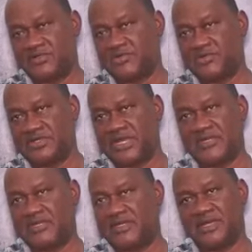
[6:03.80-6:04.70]
school was
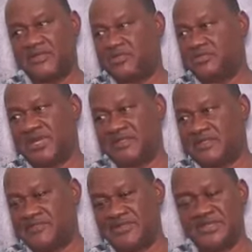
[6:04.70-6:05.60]
Catholic. I went to
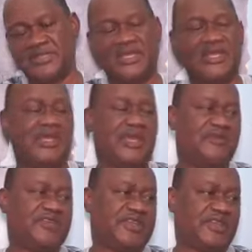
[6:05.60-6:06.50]
Mass
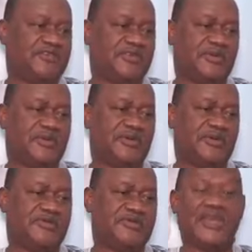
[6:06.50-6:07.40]
every day
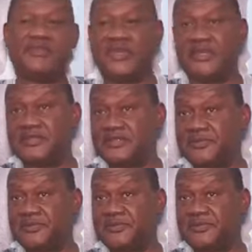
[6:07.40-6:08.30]
for 5 years.
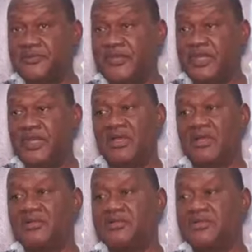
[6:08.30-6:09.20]

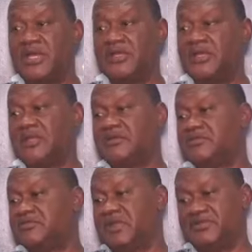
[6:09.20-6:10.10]
And then
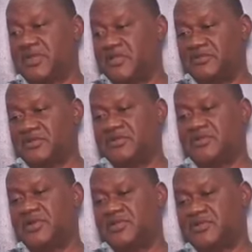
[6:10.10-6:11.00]
my father was
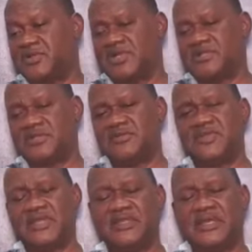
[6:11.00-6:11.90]
so and
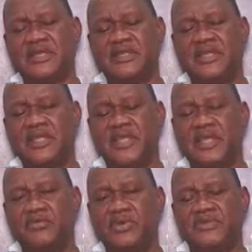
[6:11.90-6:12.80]
stuff like that.
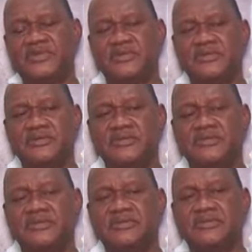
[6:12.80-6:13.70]
But
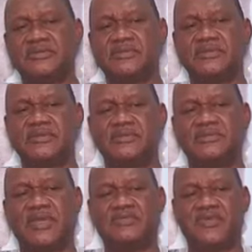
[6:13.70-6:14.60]

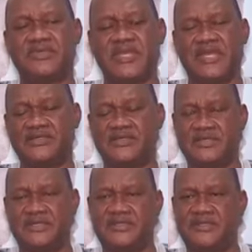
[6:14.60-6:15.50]
my first
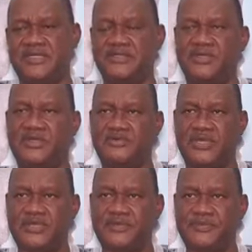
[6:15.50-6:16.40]
accident as a young man